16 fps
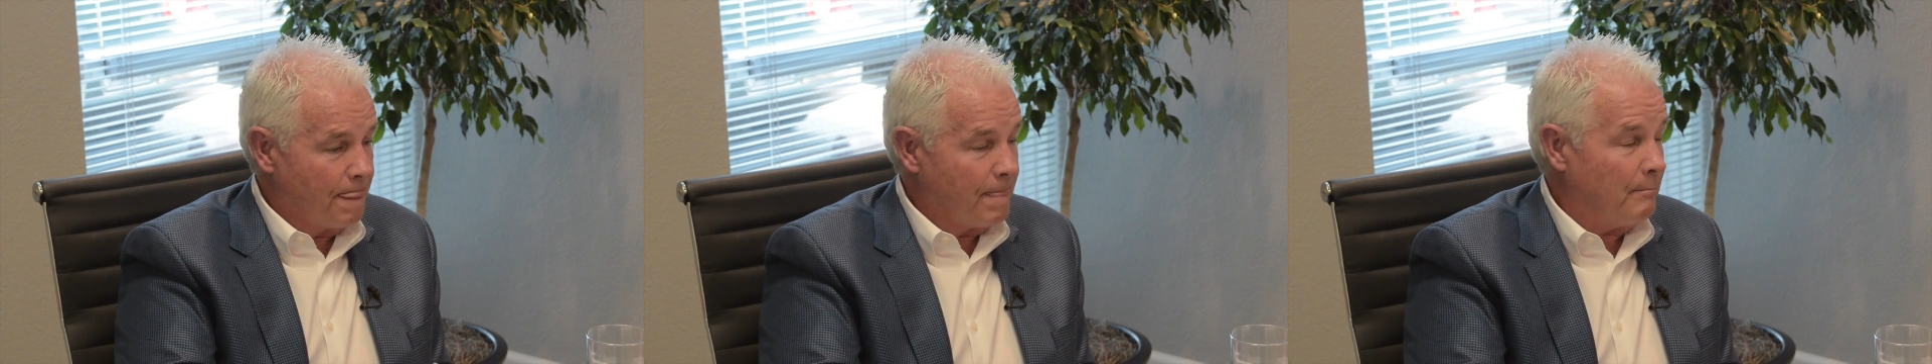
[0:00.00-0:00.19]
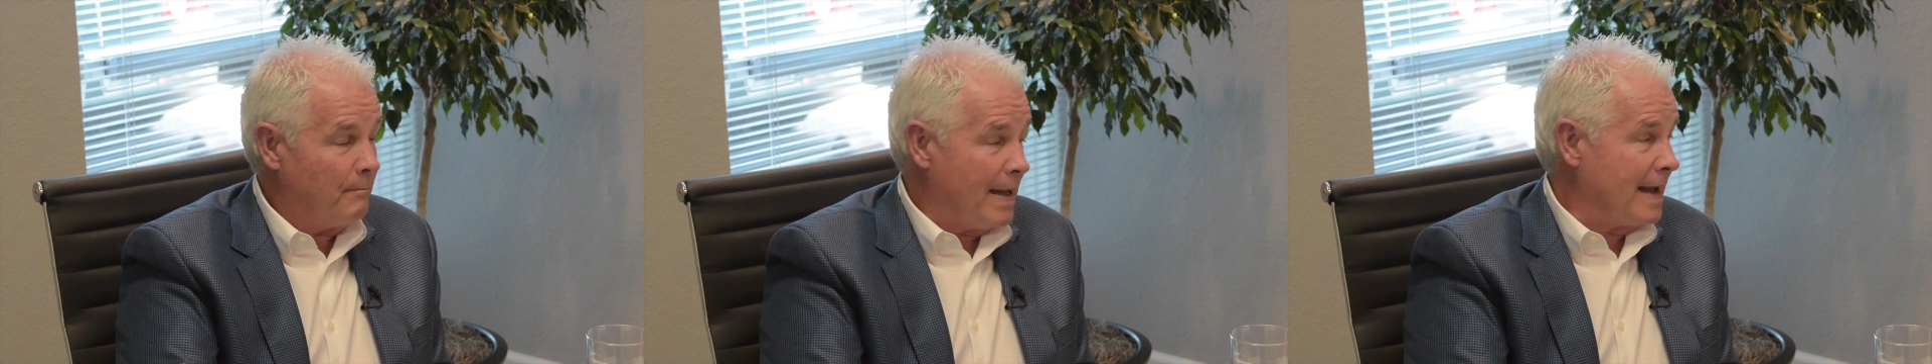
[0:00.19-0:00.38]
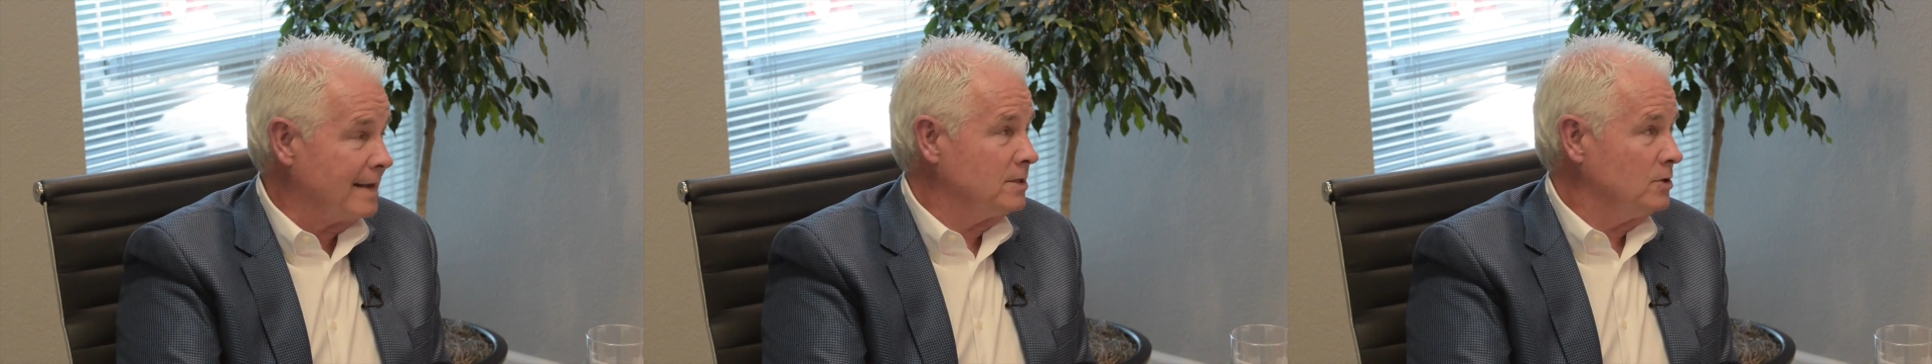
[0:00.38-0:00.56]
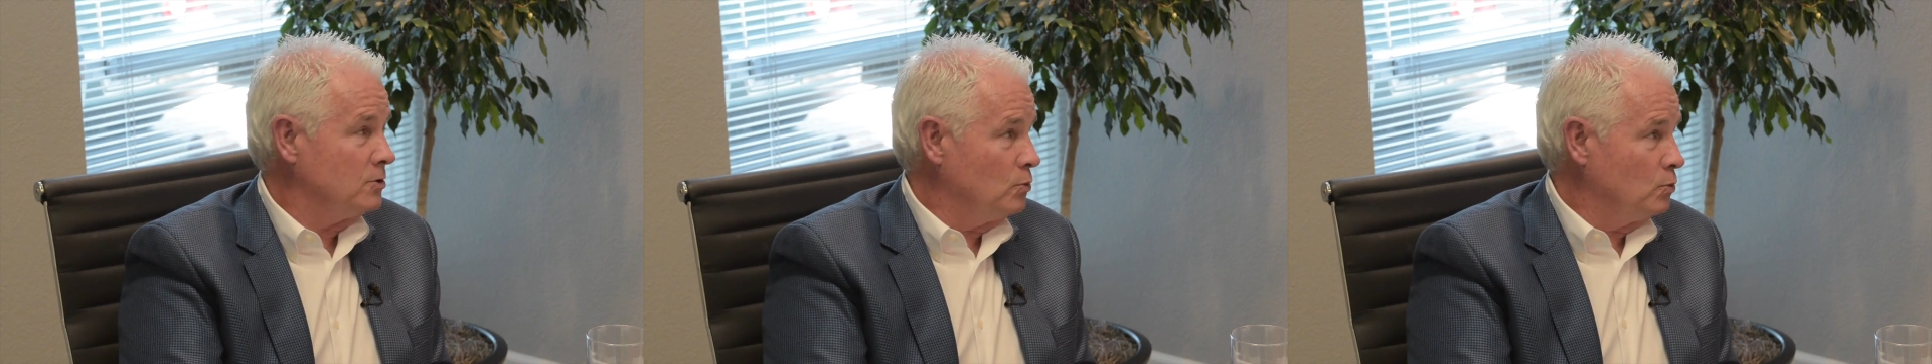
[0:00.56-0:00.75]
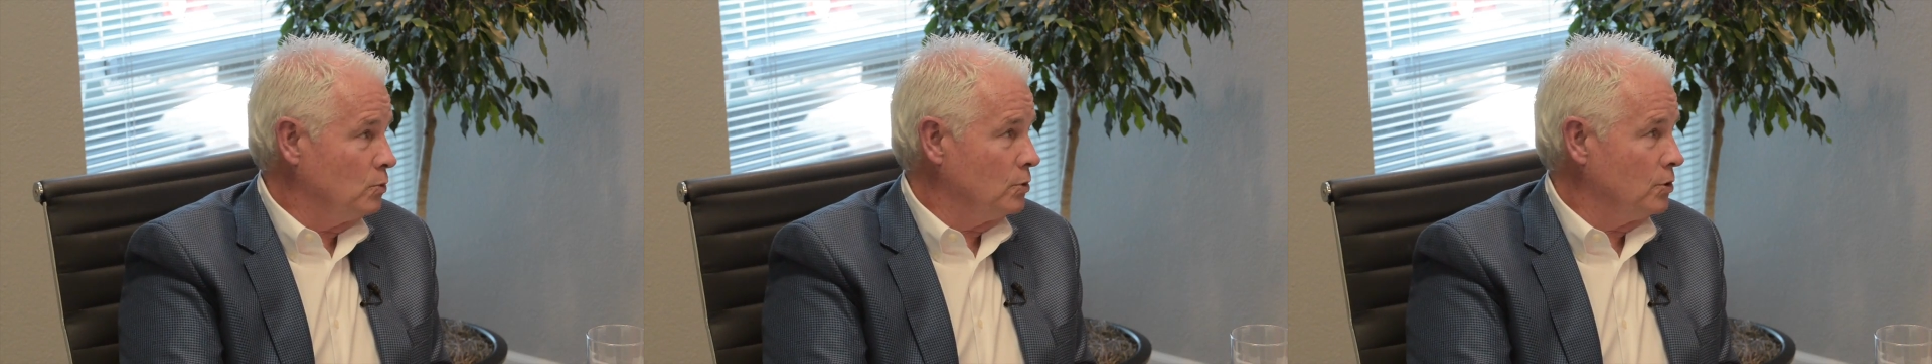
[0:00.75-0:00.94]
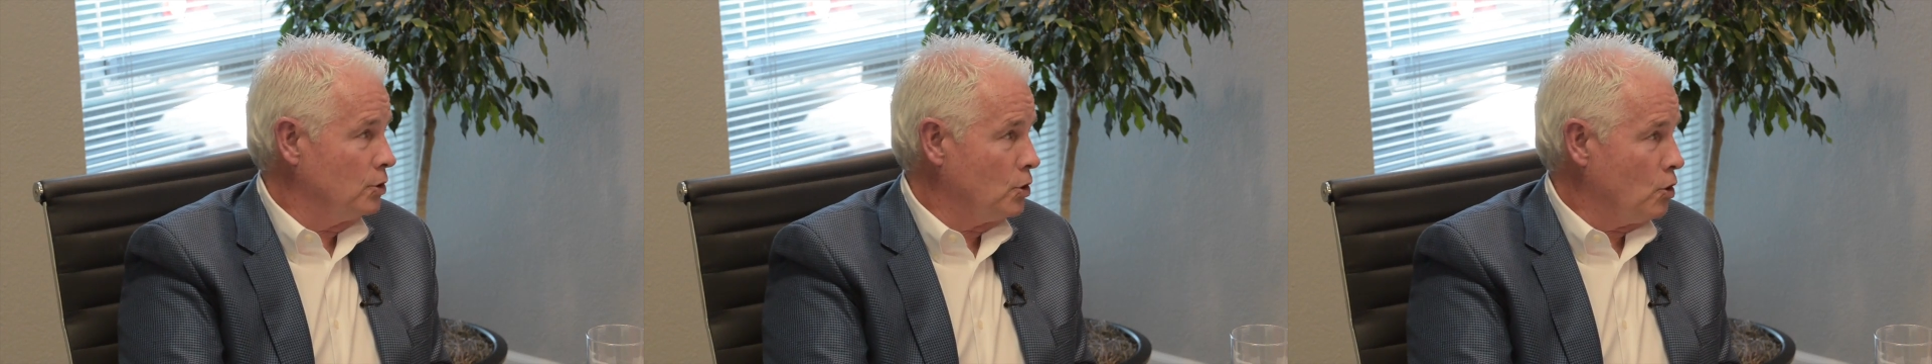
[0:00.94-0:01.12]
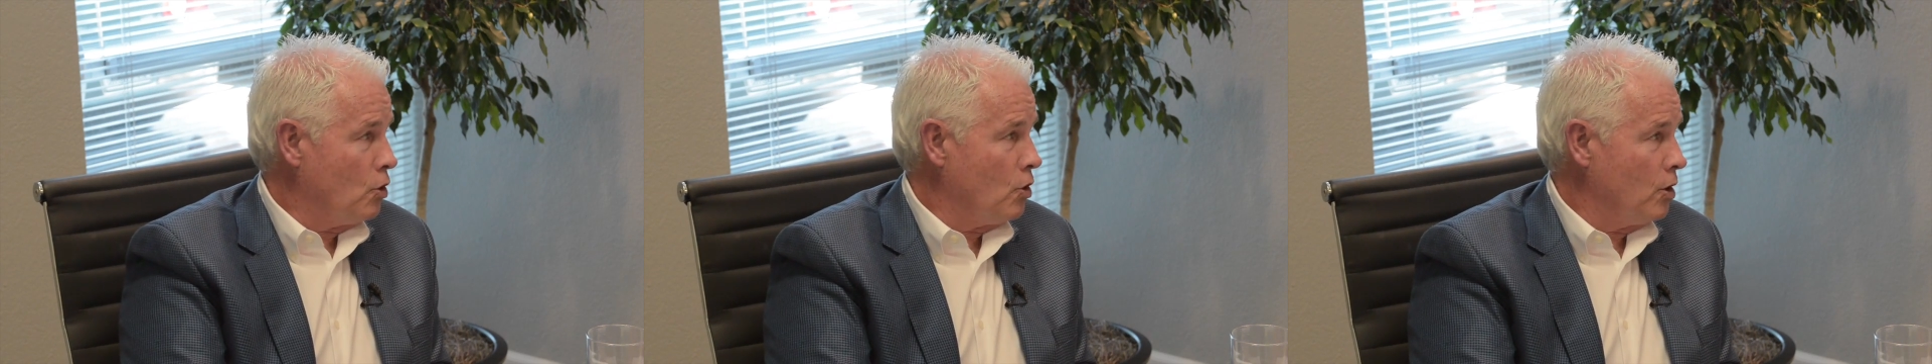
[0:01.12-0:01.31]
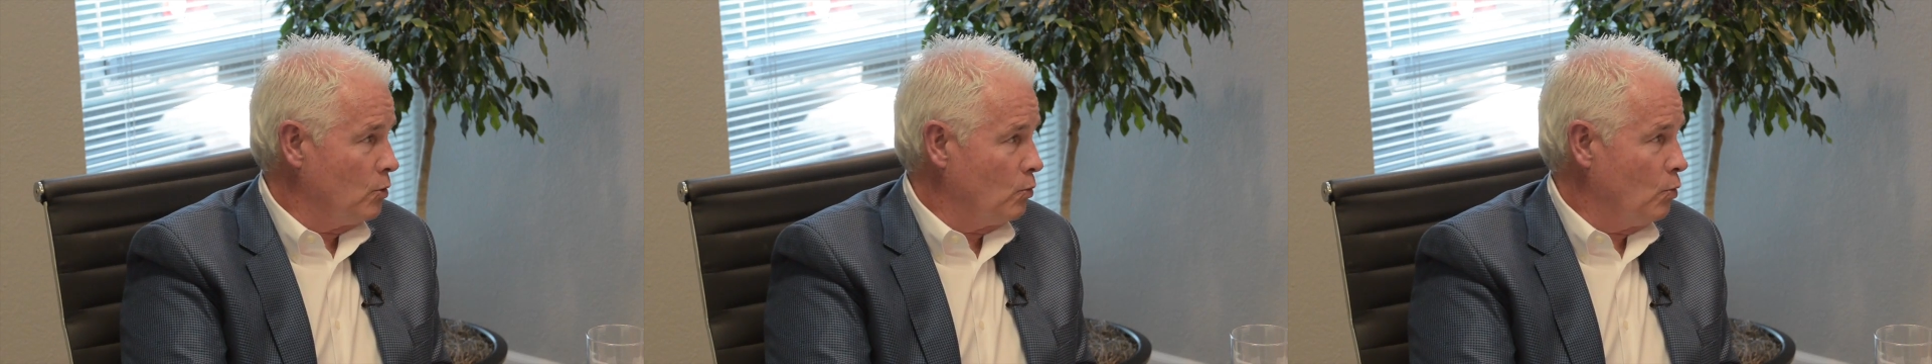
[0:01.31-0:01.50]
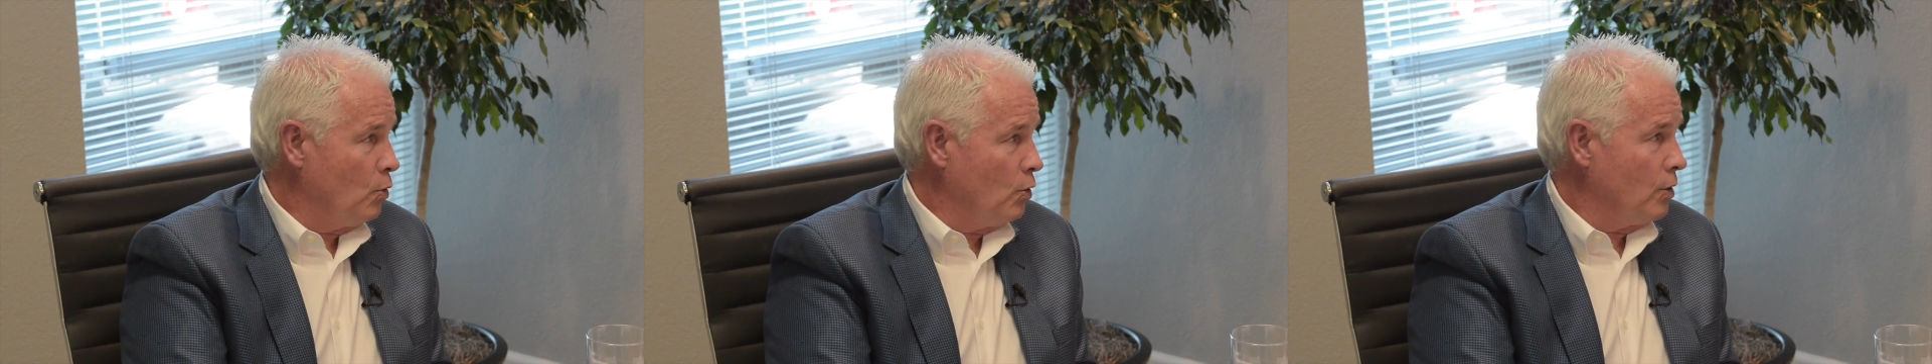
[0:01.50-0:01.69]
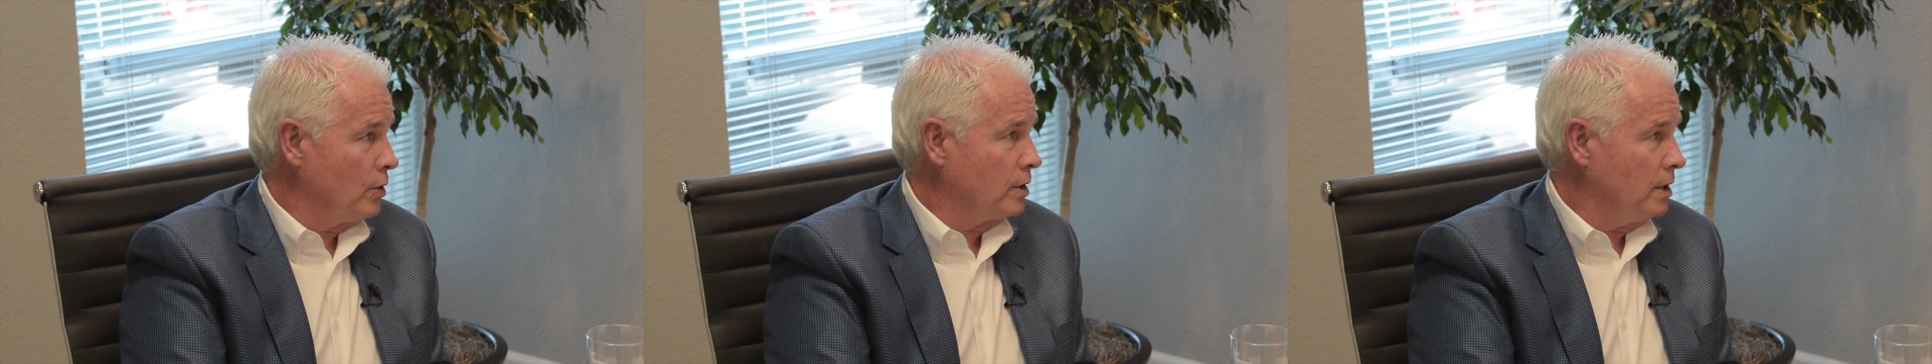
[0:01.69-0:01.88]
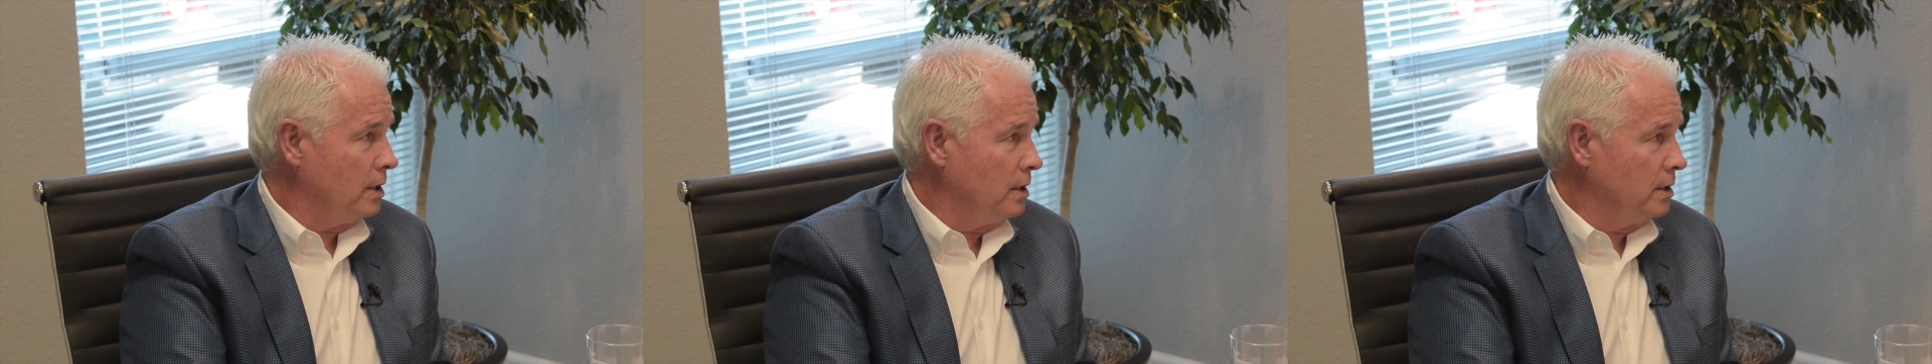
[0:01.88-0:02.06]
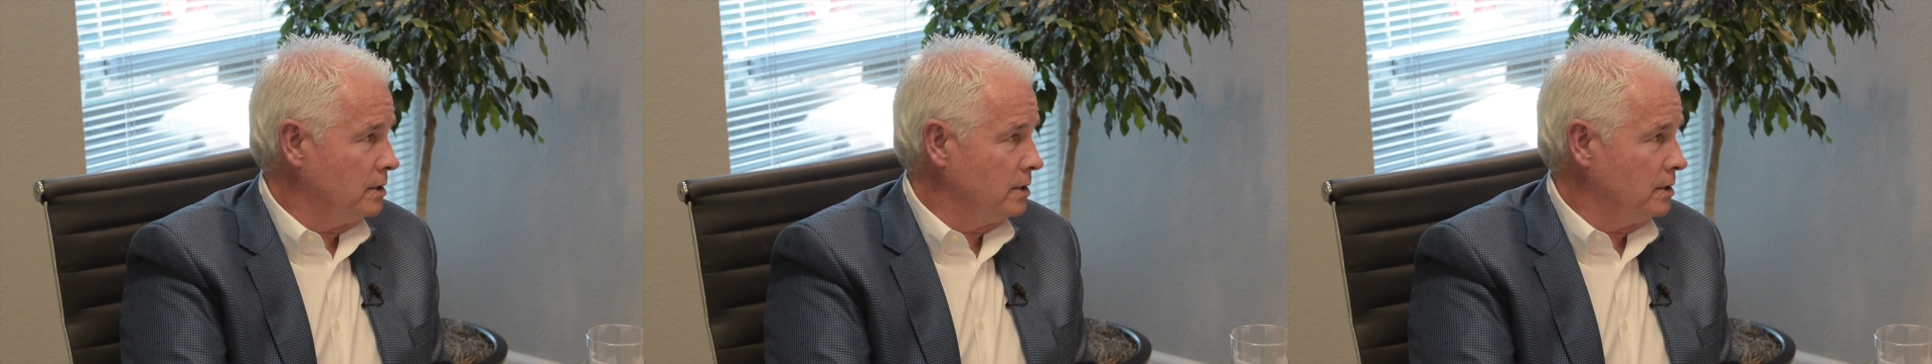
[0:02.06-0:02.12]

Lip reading: back to the word hard work, it